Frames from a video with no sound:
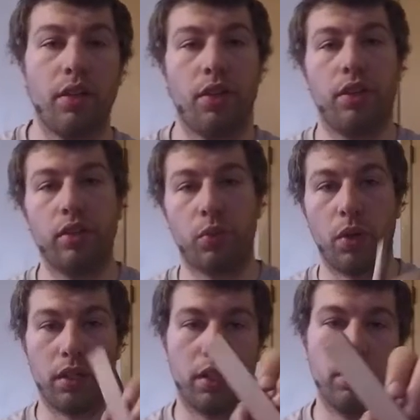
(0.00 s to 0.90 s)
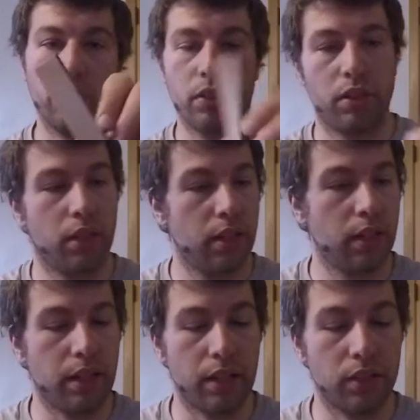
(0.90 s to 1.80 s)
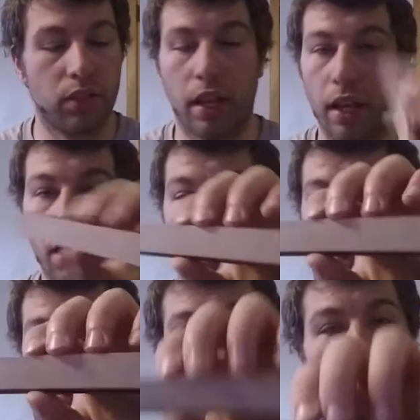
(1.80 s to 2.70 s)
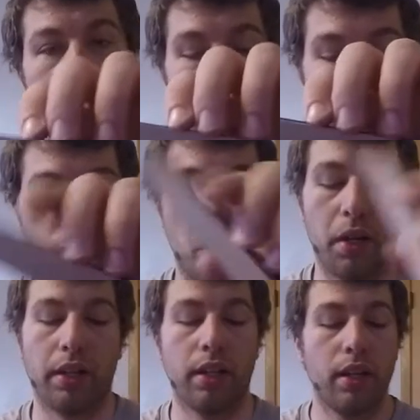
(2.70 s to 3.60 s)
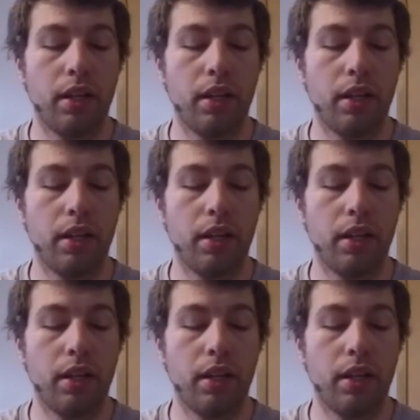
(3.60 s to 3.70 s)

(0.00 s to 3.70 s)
This one here is a 320.